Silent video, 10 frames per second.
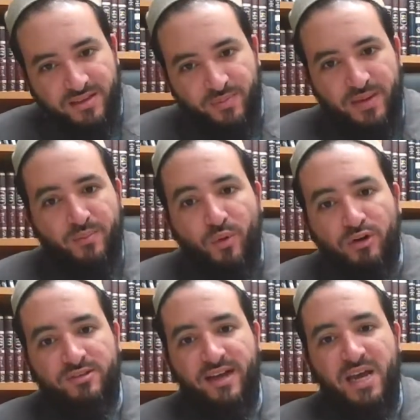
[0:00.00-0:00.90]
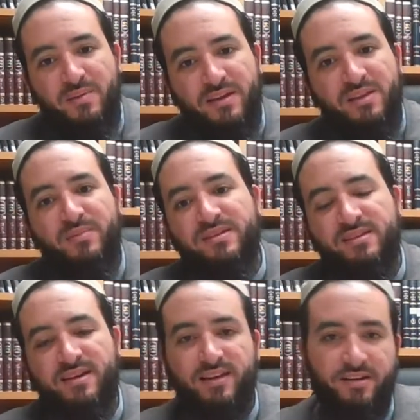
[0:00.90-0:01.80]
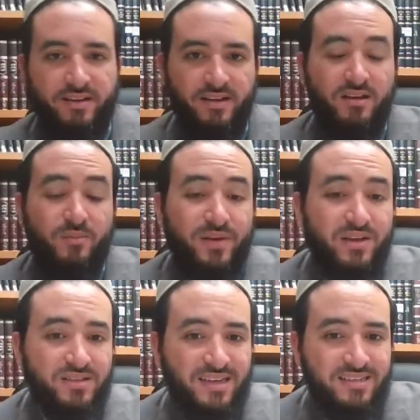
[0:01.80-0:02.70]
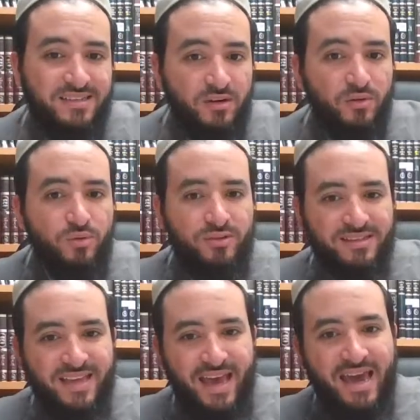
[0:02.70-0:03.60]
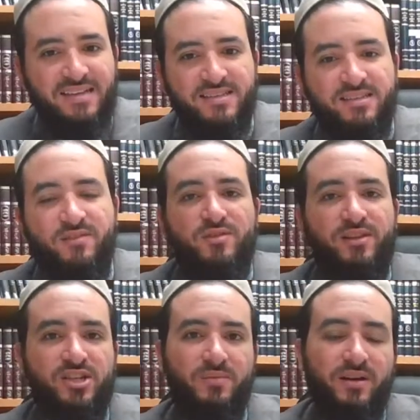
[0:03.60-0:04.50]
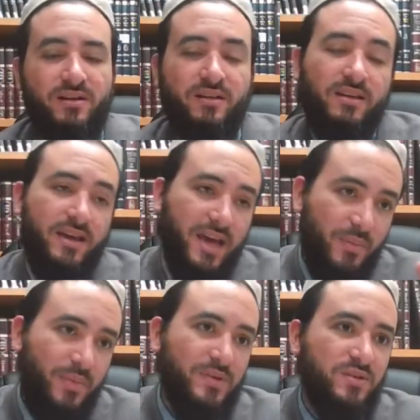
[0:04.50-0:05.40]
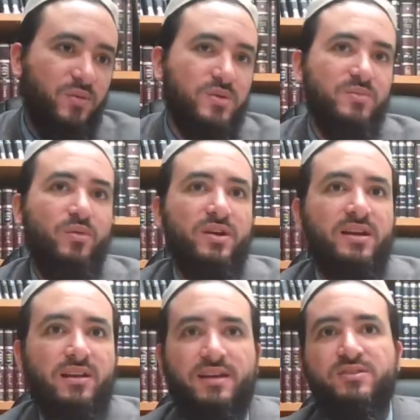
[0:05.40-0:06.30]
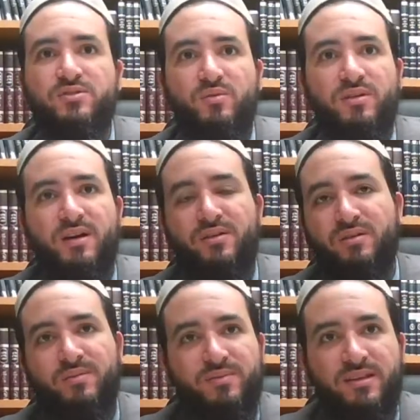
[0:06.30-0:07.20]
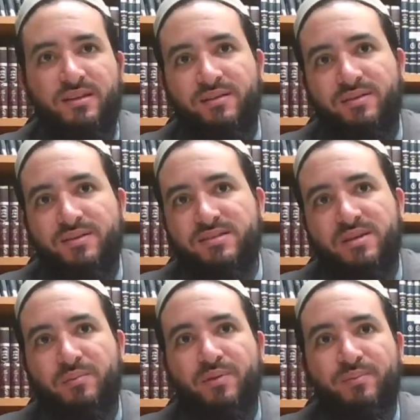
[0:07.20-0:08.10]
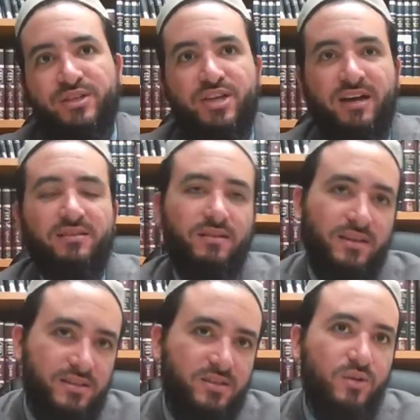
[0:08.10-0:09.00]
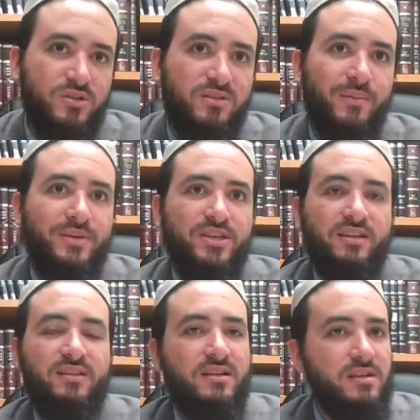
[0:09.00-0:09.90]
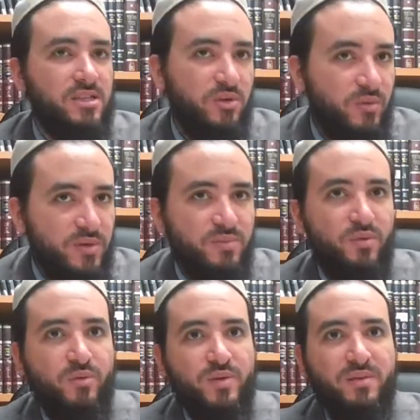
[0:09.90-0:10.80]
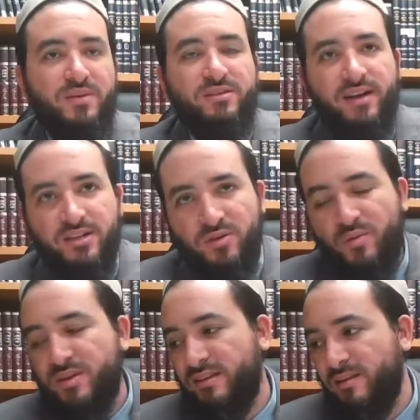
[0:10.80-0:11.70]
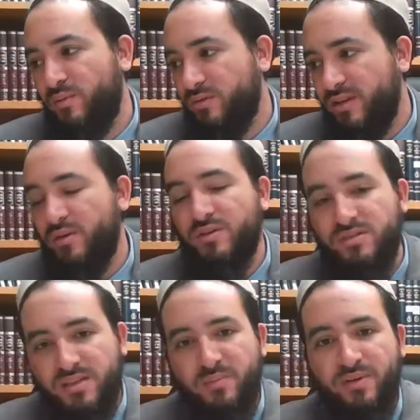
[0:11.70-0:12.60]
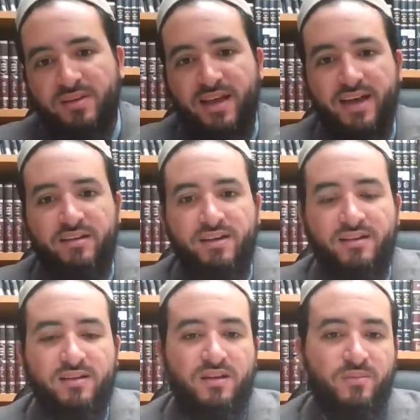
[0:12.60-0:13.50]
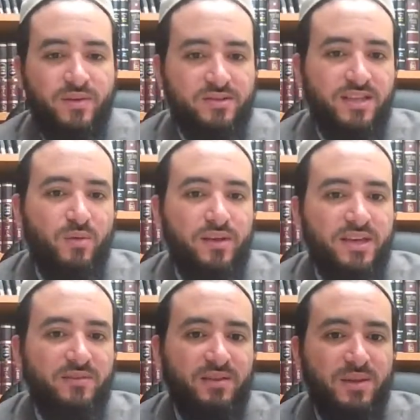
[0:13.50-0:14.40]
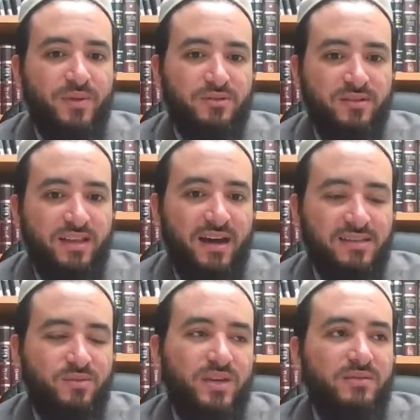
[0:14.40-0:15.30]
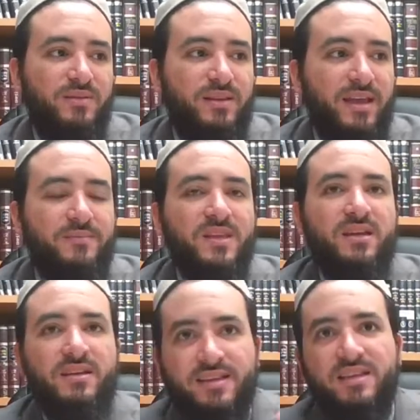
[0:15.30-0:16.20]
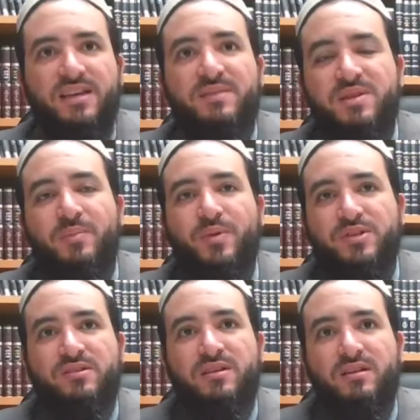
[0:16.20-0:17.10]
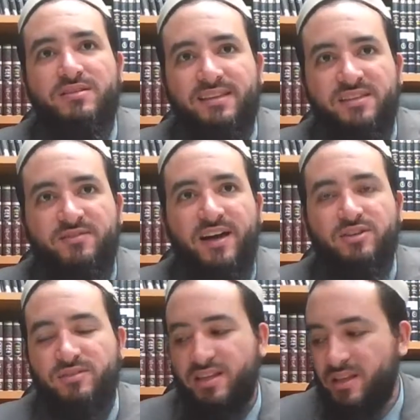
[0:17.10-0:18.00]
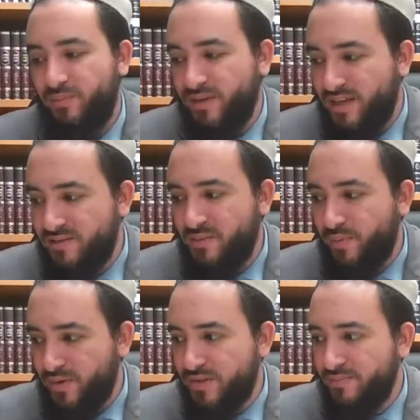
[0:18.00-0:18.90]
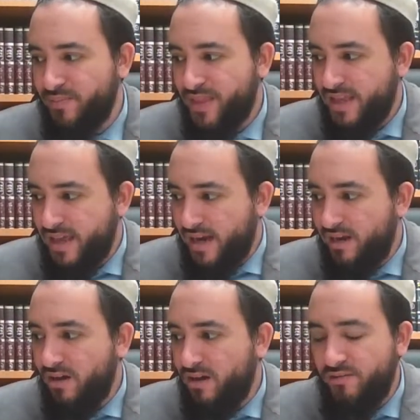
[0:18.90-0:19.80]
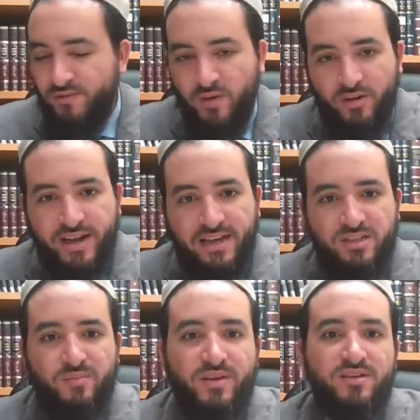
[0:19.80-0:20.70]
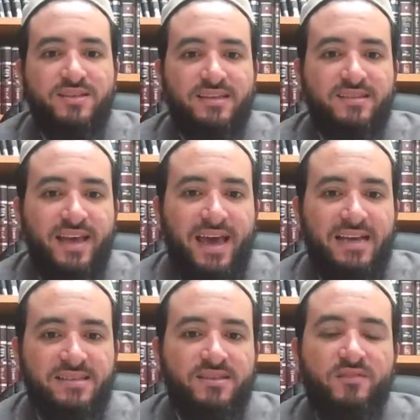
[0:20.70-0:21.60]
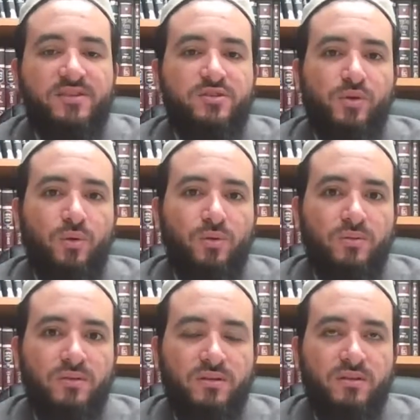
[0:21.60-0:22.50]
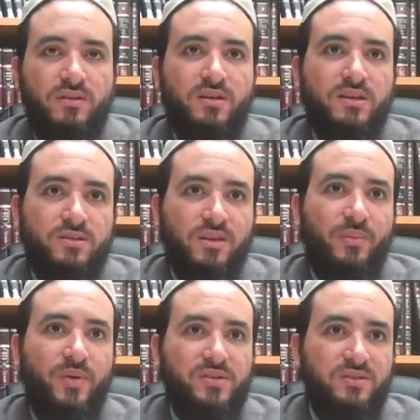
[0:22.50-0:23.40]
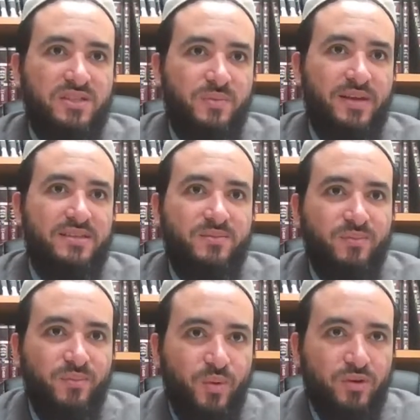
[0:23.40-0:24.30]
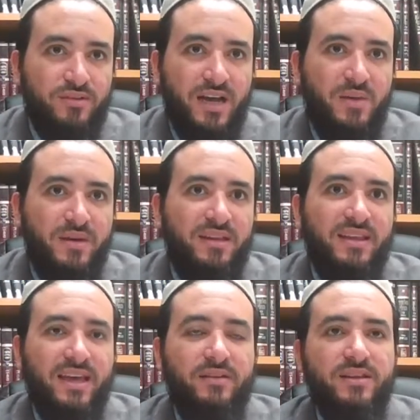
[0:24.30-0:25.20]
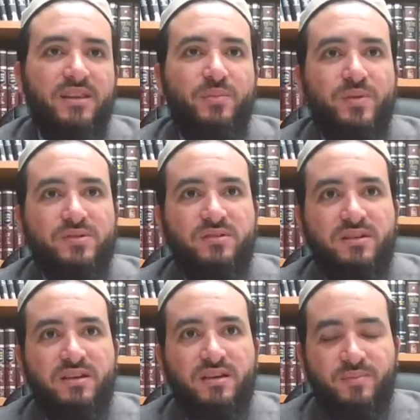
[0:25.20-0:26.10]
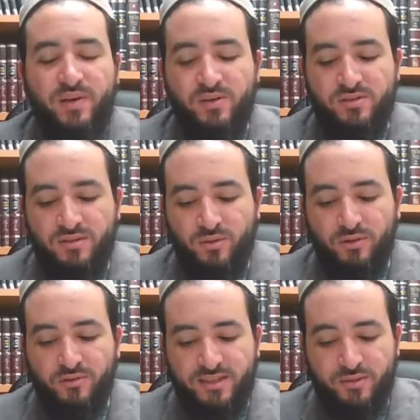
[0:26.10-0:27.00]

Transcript: spend more time in the mystical area, because that's the root, that's the essence of your neshama. A person who is more inclined toward, I don't know, the simple peshat, it goes in the peshat. Someone who is more with the midrash or with the Talmud, he goes deeper in the area, because that will give the person nachas, will give him, it gives the person a lot of satisfaction, it gives the person a lot of connection, because that's the essence of his soul. So the person spends more time in the area that the person, because of the root of